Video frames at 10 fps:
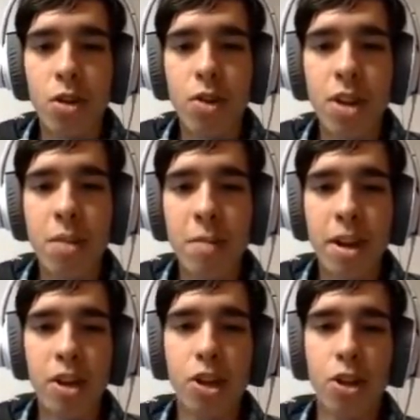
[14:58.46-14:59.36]
need to
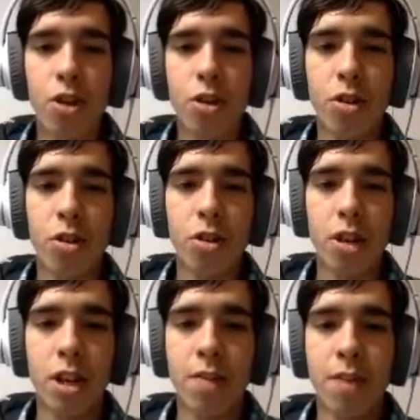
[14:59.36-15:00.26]
make sure that
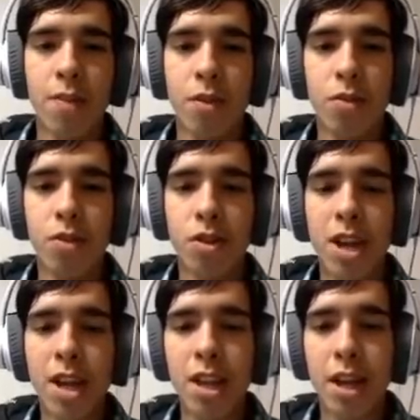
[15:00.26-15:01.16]
if you
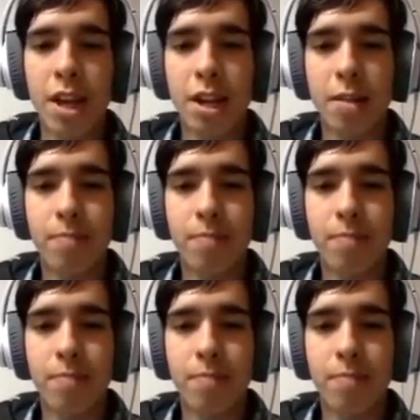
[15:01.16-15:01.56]
see, like...